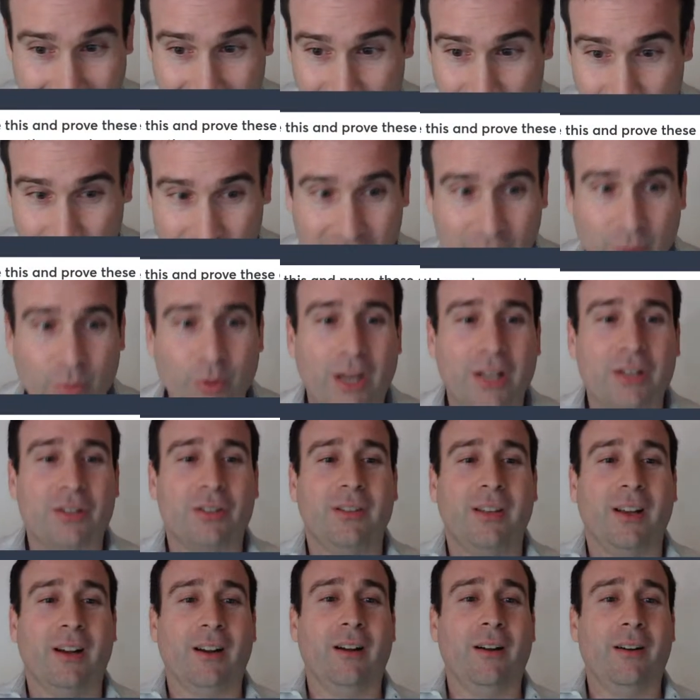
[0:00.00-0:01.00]
So good
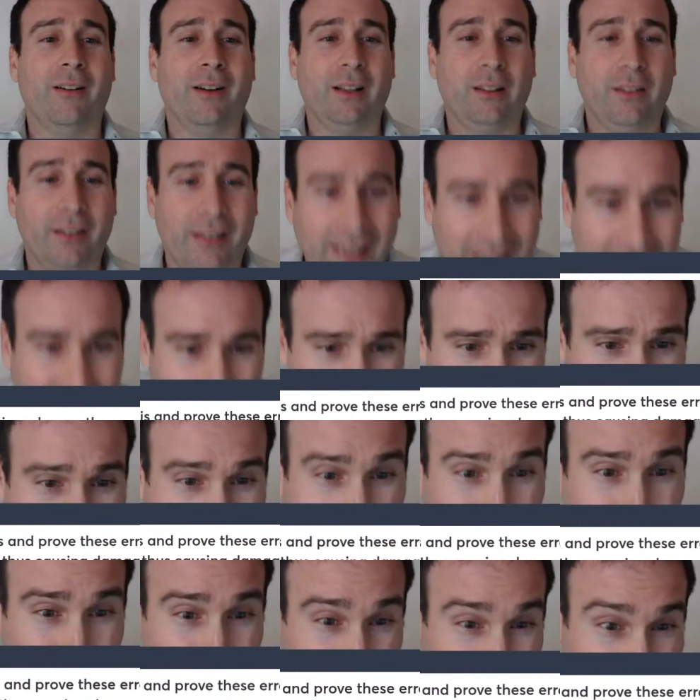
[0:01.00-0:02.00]
question there. All right, look, I keep
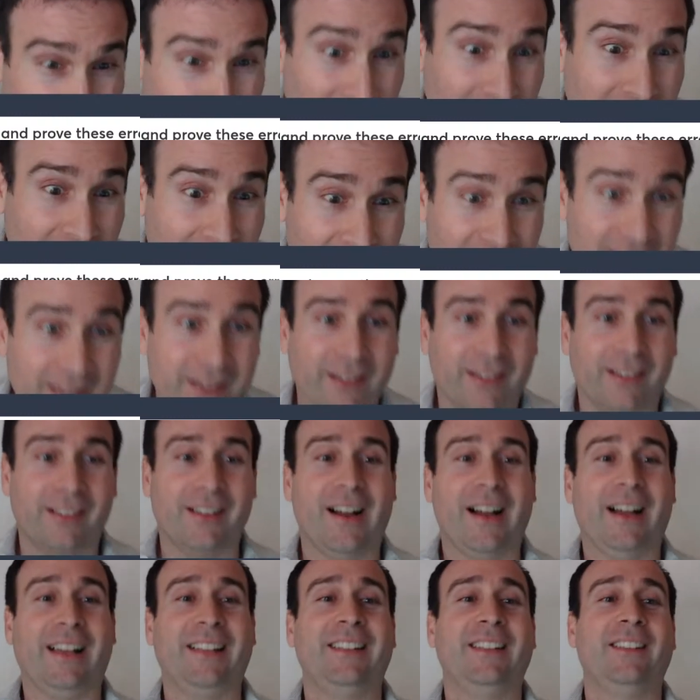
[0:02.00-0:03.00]
on losing my head here,
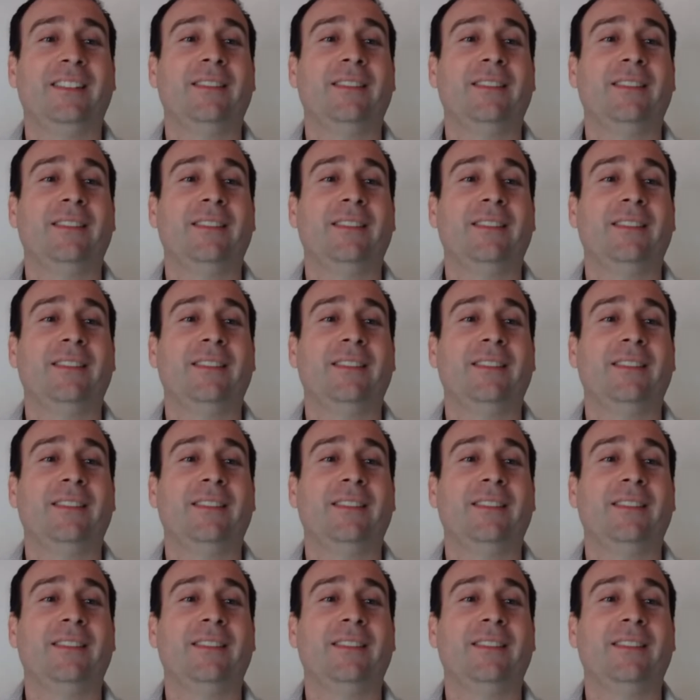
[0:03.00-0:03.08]
guys.